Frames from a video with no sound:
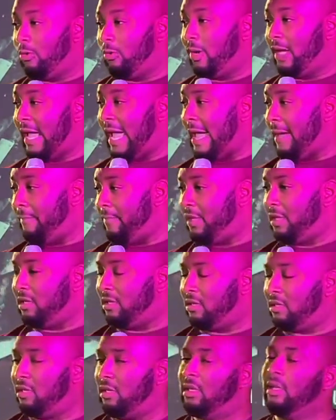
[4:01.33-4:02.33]
What
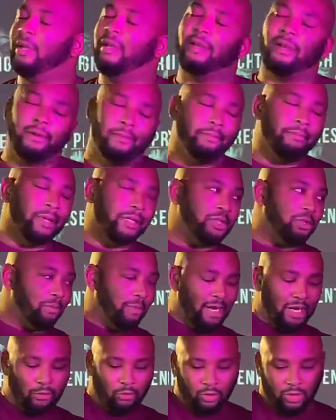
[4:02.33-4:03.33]
happened? But you
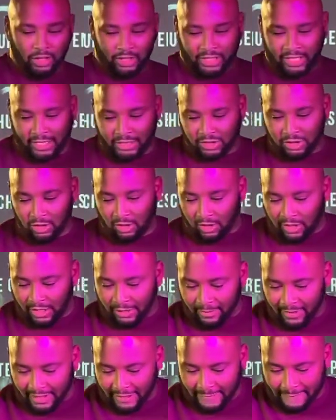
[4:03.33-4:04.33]
might want to catch on,
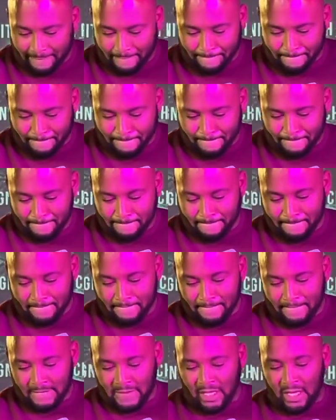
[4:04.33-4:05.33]
amen.
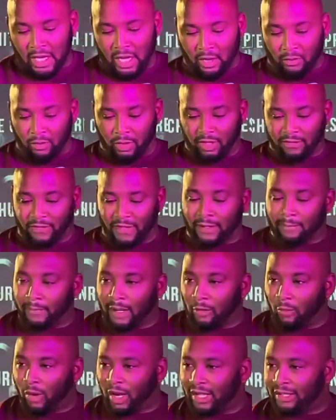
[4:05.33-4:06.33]
I want to thank my
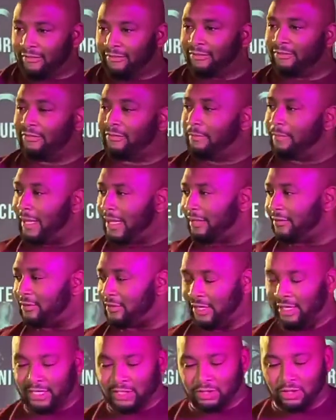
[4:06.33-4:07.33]
wife,
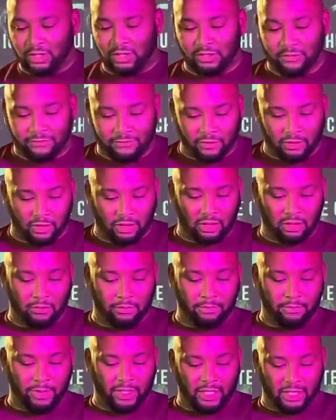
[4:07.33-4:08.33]
Pastor Angela, for
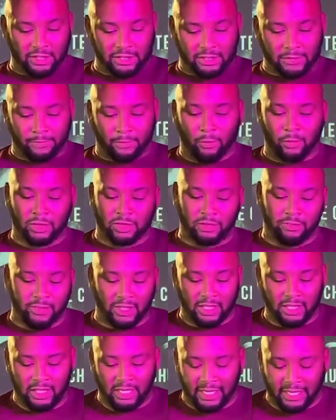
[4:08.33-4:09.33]
being a support to
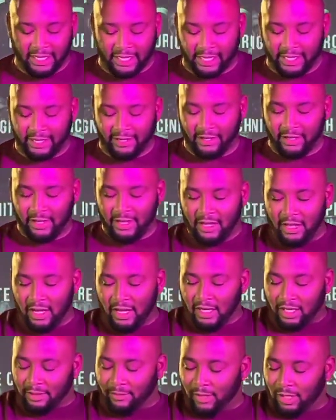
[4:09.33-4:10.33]
me. And
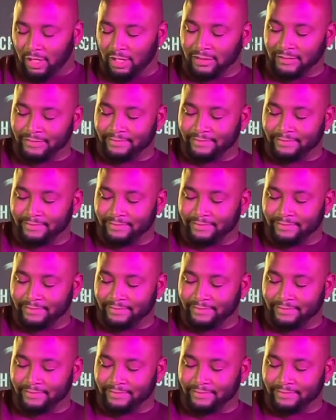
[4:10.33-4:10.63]
come on.